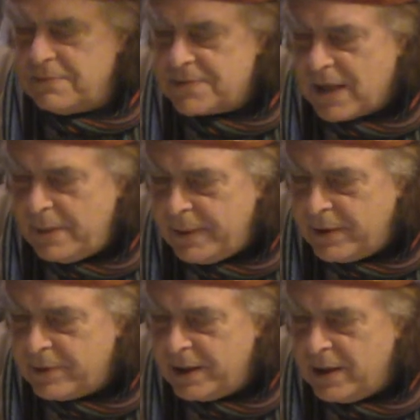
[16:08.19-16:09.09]

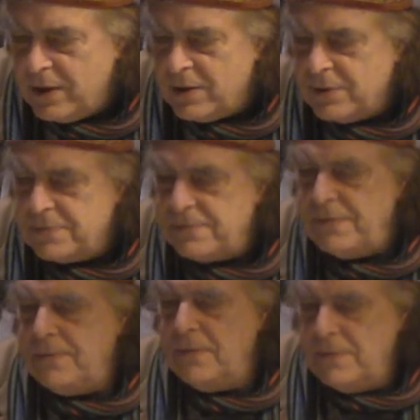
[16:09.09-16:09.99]
Siberia, of
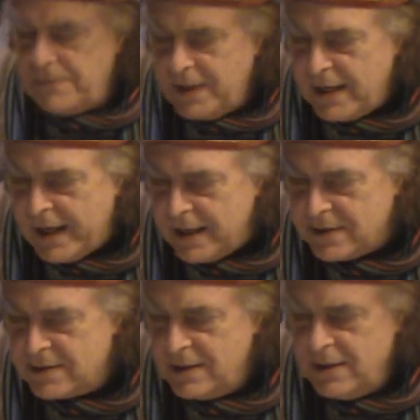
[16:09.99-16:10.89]

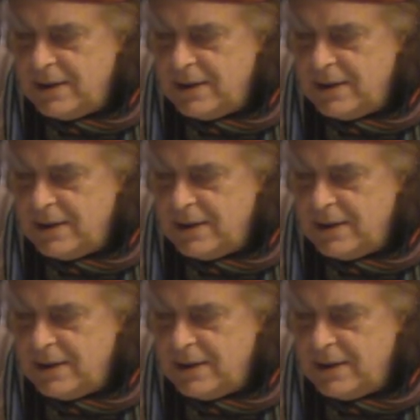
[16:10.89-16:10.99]
Finland,